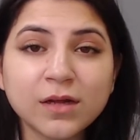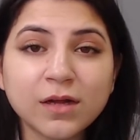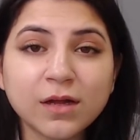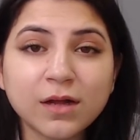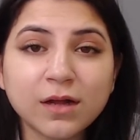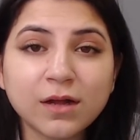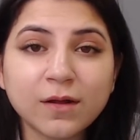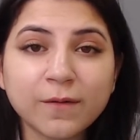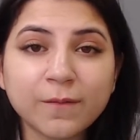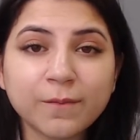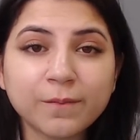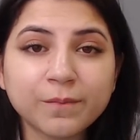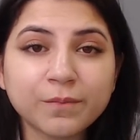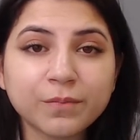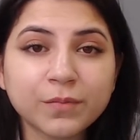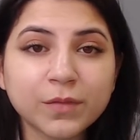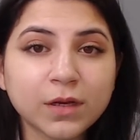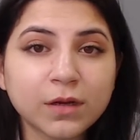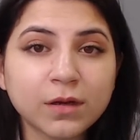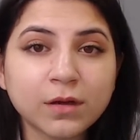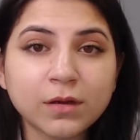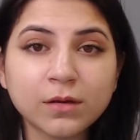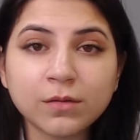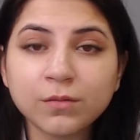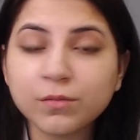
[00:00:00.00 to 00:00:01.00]

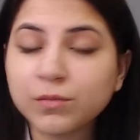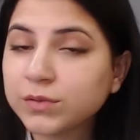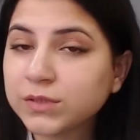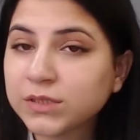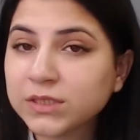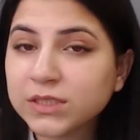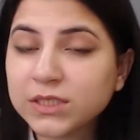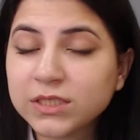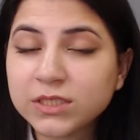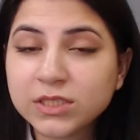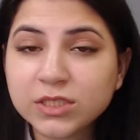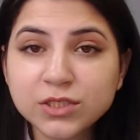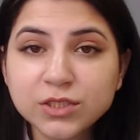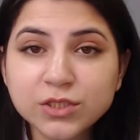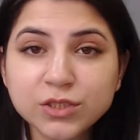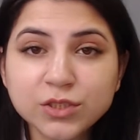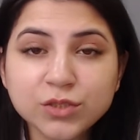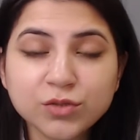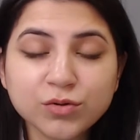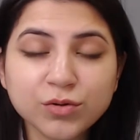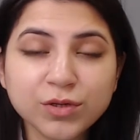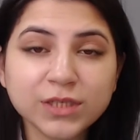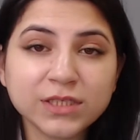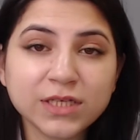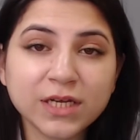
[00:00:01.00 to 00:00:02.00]
resistant
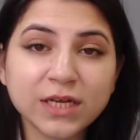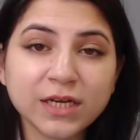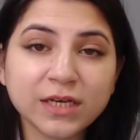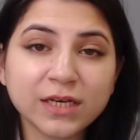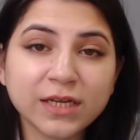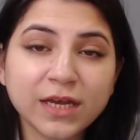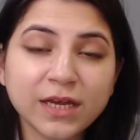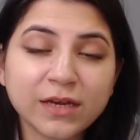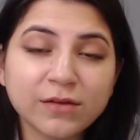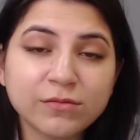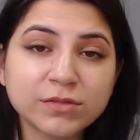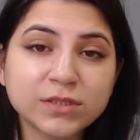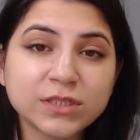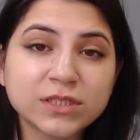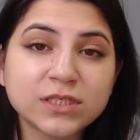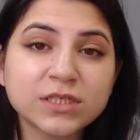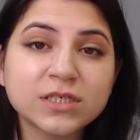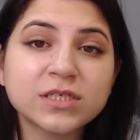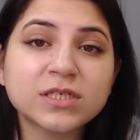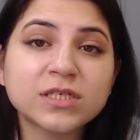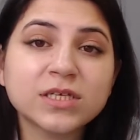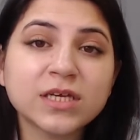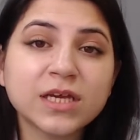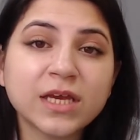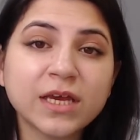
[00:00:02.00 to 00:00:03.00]
to it and can
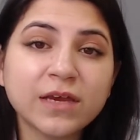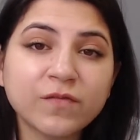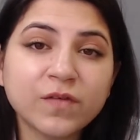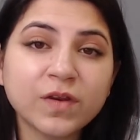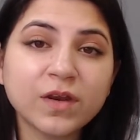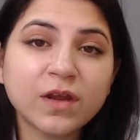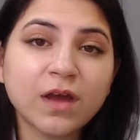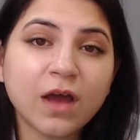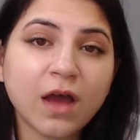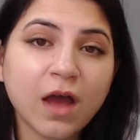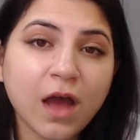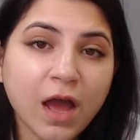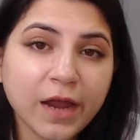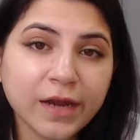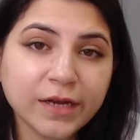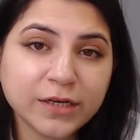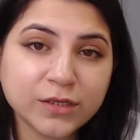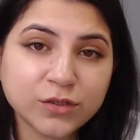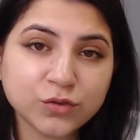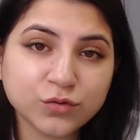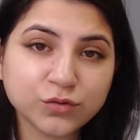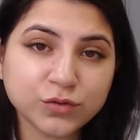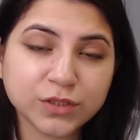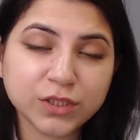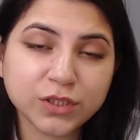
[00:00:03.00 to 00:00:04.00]
resist even a high
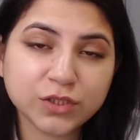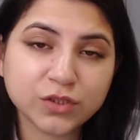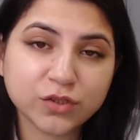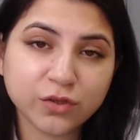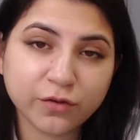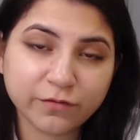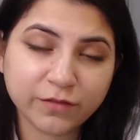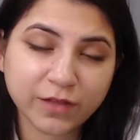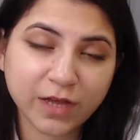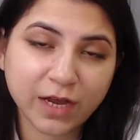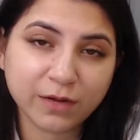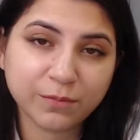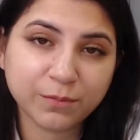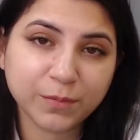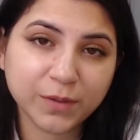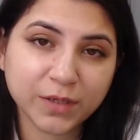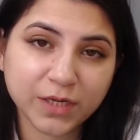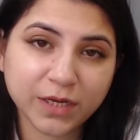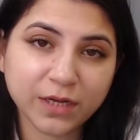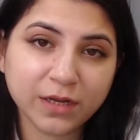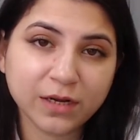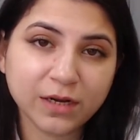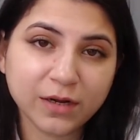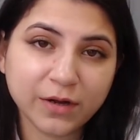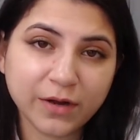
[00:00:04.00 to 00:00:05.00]
dosage of that
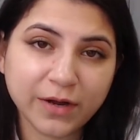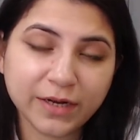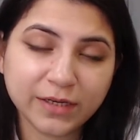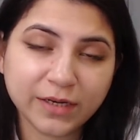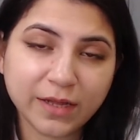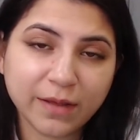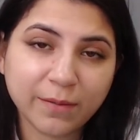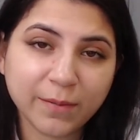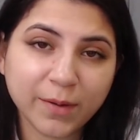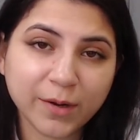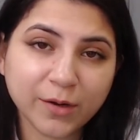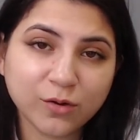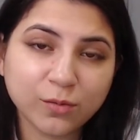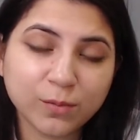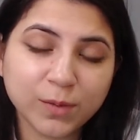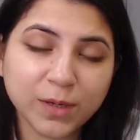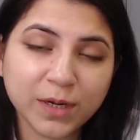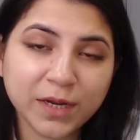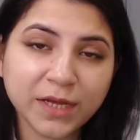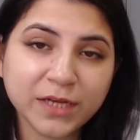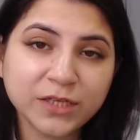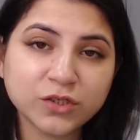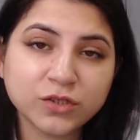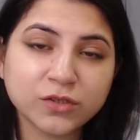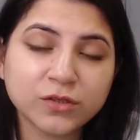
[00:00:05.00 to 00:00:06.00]
particular
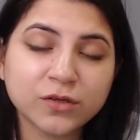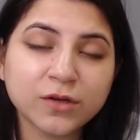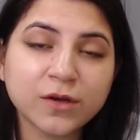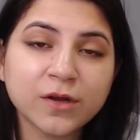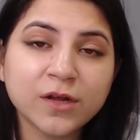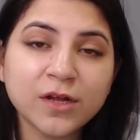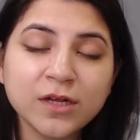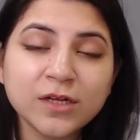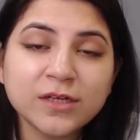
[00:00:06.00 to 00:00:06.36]
antimicrobial agent.